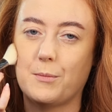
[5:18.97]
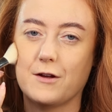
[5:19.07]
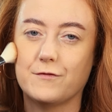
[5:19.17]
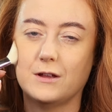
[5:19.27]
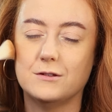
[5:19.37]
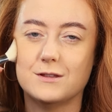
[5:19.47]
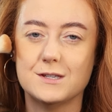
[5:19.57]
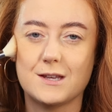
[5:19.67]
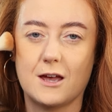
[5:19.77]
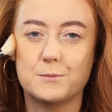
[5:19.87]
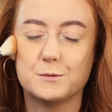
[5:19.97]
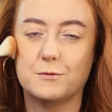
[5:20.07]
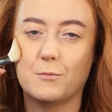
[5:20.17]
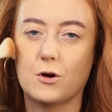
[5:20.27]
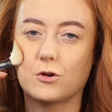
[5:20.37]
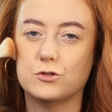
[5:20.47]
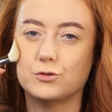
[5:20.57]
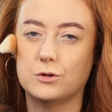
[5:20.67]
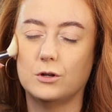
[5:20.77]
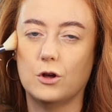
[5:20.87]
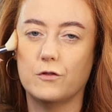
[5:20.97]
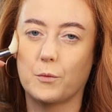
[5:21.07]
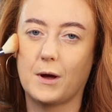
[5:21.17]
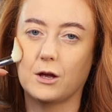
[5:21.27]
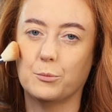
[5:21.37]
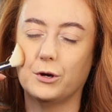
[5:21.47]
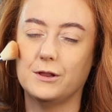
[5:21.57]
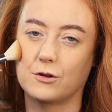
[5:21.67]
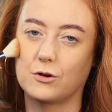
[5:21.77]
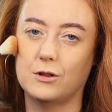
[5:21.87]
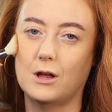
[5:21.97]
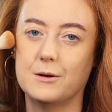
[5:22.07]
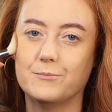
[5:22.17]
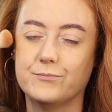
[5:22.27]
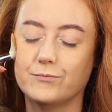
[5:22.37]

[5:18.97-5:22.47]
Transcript: but I find that this helps with more control over where you're putting the colour.